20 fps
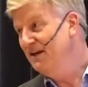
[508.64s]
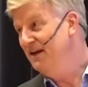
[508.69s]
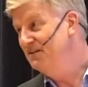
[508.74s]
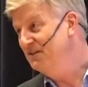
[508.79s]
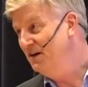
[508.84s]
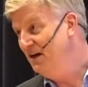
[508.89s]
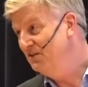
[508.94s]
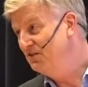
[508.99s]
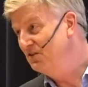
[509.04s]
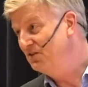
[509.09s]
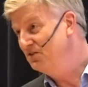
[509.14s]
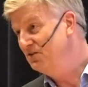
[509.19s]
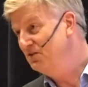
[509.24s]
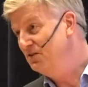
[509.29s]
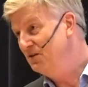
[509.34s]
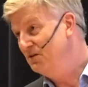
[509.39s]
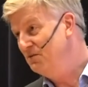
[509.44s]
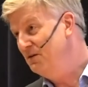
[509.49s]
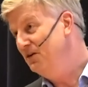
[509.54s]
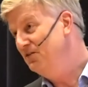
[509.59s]
get answers to
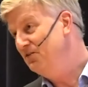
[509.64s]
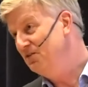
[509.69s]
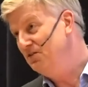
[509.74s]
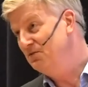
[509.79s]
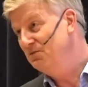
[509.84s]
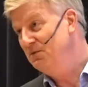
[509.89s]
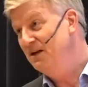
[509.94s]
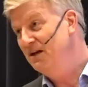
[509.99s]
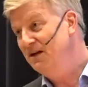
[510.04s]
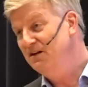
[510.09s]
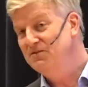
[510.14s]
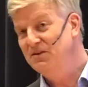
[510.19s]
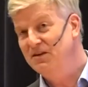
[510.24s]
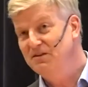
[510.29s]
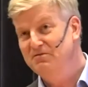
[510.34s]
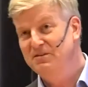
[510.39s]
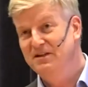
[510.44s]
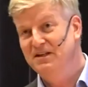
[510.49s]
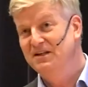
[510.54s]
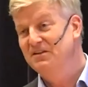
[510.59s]
the questions without
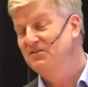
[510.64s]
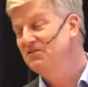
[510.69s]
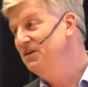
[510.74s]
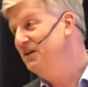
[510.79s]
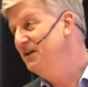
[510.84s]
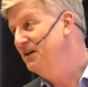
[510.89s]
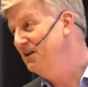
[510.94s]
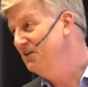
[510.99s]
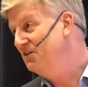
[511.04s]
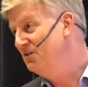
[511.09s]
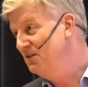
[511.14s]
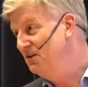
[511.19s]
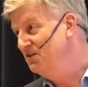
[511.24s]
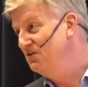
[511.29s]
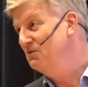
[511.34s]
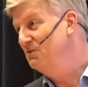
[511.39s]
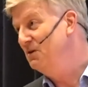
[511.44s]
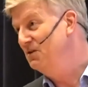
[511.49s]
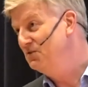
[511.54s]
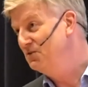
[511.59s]
revealing secrets
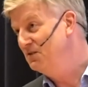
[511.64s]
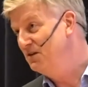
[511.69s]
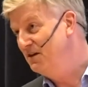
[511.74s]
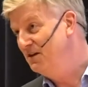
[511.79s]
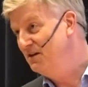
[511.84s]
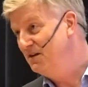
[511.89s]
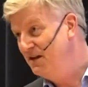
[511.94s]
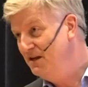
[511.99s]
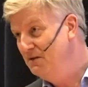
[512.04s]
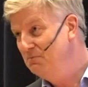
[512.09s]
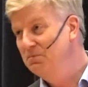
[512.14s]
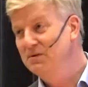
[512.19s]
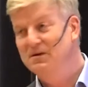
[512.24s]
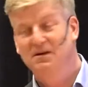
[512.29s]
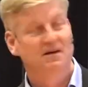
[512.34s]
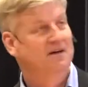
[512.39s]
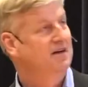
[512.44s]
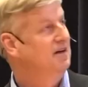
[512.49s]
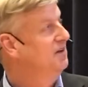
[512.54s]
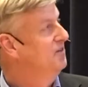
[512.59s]
that you want to keep
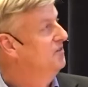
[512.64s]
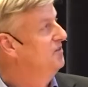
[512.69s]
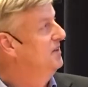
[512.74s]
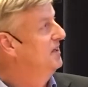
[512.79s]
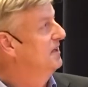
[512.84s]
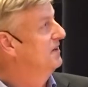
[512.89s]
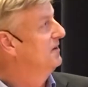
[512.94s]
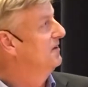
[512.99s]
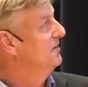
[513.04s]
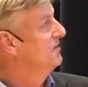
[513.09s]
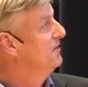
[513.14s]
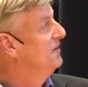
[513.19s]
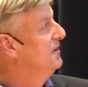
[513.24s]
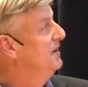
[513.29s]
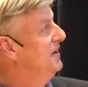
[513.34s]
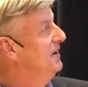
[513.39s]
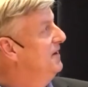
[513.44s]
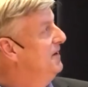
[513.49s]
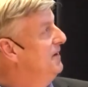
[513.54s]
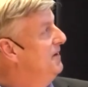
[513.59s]
uh, secret.
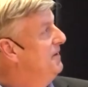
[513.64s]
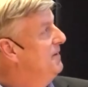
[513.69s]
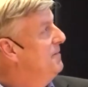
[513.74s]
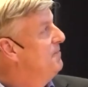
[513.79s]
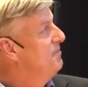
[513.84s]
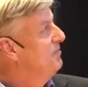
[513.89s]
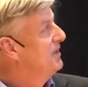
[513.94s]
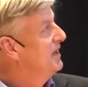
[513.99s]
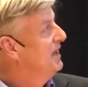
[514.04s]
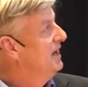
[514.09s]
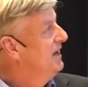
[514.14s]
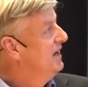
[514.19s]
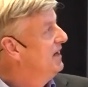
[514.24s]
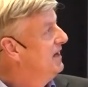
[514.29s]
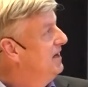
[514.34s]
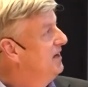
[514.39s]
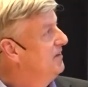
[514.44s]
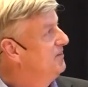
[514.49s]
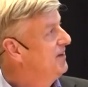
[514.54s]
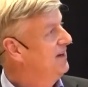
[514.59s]

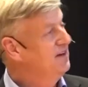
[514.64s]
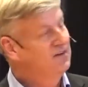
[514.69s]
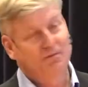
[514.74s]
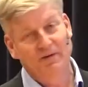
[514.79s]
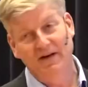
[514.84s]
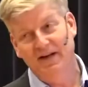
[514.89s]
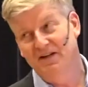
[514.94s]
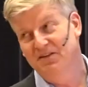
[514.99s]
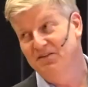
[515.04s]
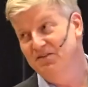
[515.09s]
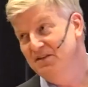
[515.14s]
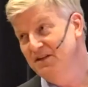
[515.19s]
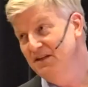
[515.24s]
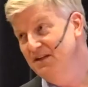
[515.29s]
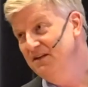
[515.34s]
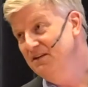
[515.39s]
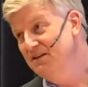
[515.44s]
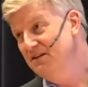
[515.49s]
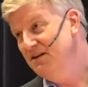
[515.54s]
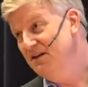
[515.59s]
Uh,
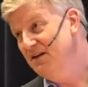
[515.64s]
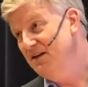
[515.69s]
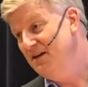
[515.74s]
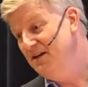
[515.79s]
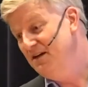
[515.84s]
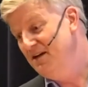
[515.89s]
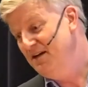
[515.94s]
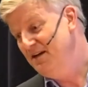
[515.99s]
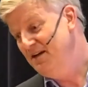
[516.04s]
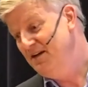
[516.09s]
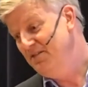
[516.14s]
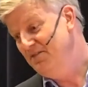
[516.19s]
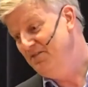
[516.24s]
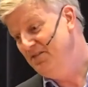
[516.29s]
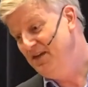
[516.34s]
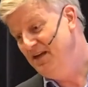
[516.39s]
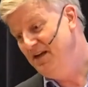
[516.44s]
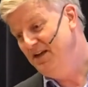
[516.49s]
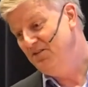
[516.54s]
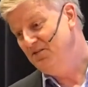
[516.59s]
transparency, uh,
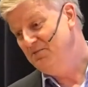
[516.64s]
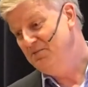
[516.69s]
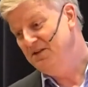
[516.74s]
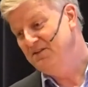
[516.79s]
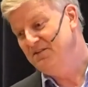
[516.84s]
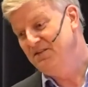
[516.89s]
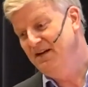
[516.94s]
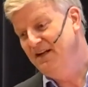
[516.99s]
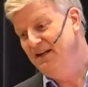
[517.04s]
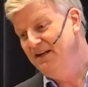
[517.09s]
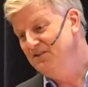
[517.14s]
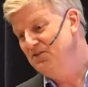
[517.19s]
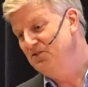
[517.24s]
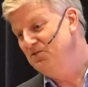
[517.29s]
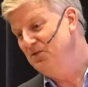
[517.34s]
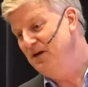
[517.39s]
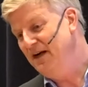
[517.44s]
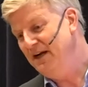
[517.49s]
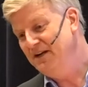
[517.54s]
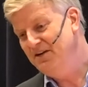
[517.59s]
it's a bit related
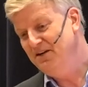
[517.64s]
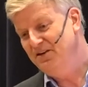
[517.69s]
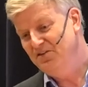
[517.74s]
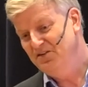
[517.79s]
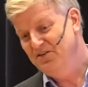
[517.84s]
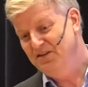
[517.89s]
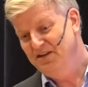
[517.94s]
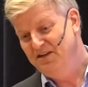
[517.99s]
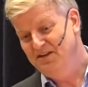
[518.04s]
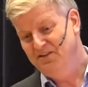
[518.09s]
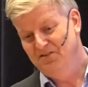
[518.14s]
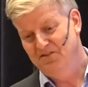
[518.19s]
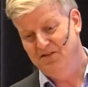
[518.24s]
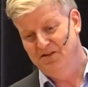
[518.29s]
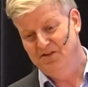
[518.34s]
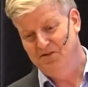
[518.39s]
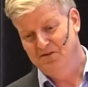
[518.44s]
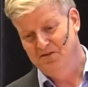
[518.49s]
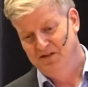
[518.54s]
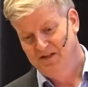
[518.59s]
to accuracy.
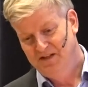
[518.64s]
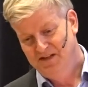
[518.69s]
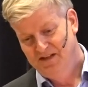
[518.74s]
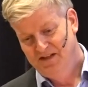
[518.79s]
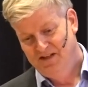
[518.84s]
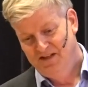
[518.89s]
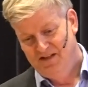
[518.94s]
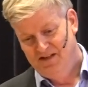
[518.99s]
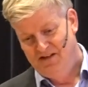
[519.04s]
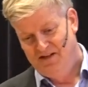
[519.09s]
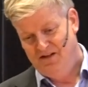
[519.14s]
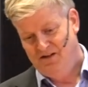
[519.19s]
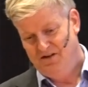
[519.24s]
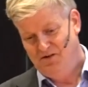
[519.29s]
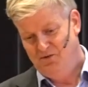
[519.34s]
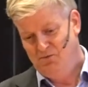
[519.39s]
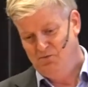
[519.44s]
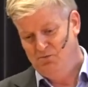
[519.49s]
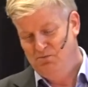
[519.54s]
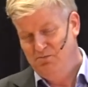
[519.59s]
So
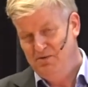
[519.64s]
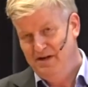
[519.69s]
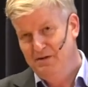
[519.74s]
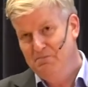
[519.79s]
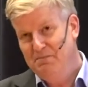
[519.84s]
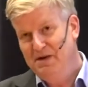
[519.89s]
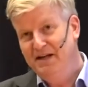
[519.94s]
in